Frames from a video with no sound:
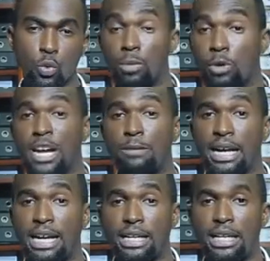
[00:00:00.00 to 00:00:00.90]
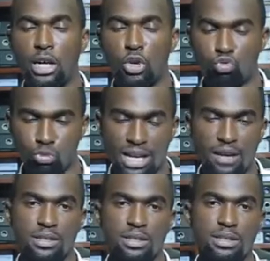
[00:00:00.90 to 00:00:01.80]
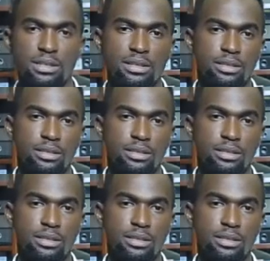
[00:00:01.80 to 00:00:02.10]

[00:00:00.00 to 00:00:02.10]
We'll be right back right after this.